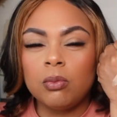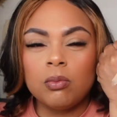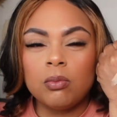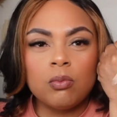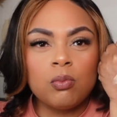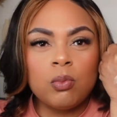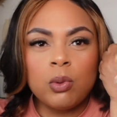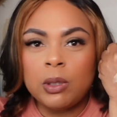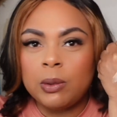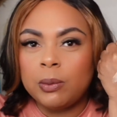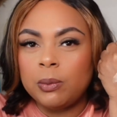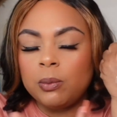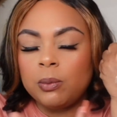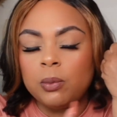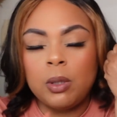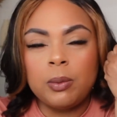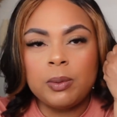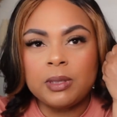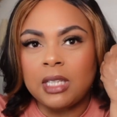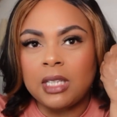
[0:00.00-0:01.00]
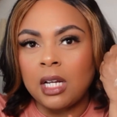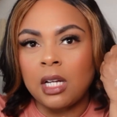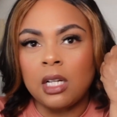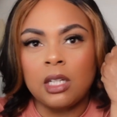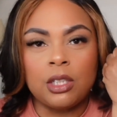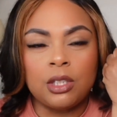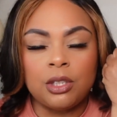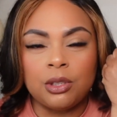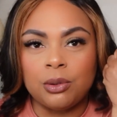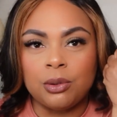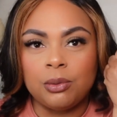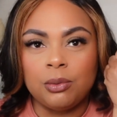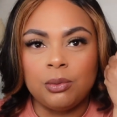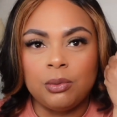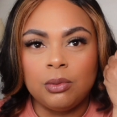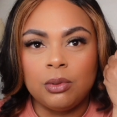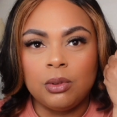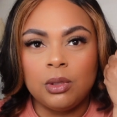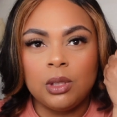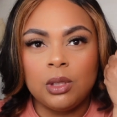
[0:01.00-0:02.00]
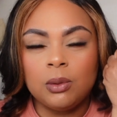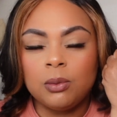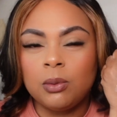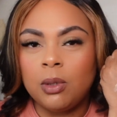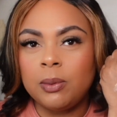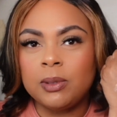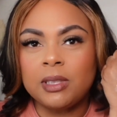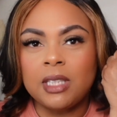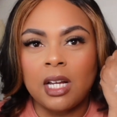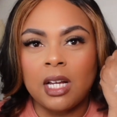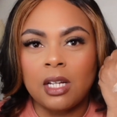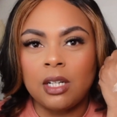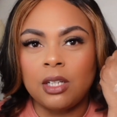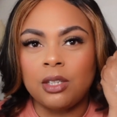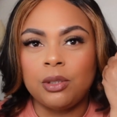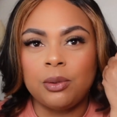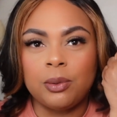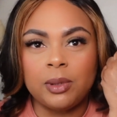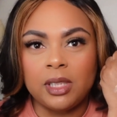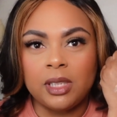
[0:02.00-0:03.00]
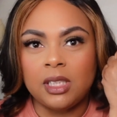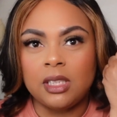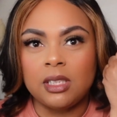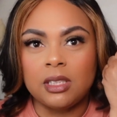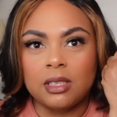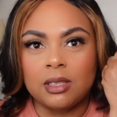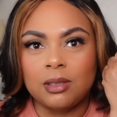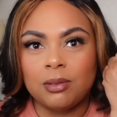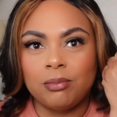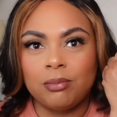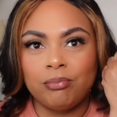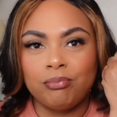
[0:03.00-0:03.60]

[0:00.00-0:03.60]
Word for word: What, what was I going to do? What was I going to do with this?